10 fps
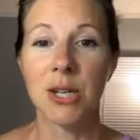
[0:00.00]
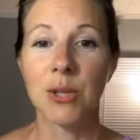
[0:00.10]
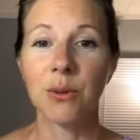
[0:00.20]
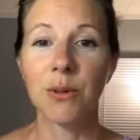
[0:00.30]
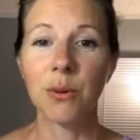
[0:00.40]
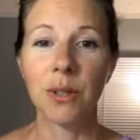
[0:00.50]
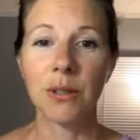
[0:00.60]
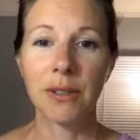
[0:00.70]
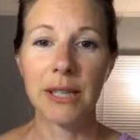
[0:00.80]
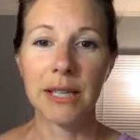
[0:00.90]
So if you are
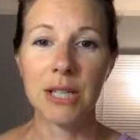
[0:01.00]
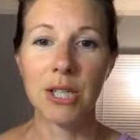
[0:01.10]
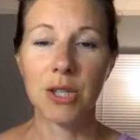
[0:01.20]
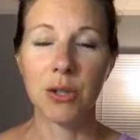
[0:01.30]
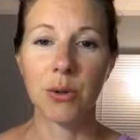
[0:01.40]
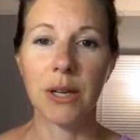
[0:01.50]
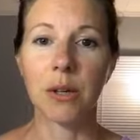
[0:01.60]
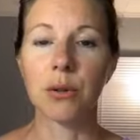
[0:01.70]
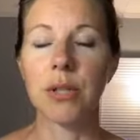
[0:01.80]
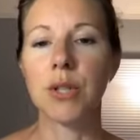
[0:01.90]
looking to
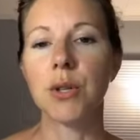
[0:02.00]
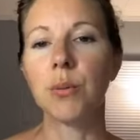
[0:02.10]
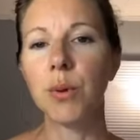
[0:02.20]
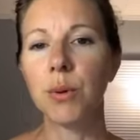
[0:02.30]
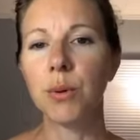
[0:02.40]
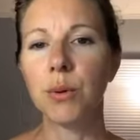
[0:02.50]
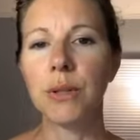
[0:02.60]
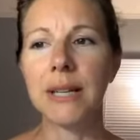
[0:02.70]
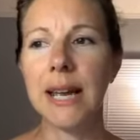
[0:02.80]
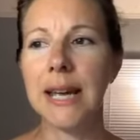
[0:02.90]
increase your
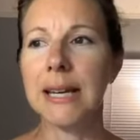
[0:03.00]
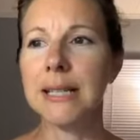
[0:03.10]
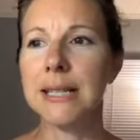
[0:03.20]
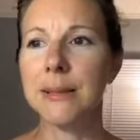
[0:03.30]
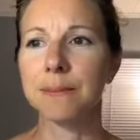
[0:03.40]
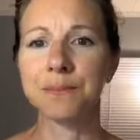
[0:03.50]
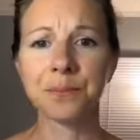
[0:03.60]
mood, enhance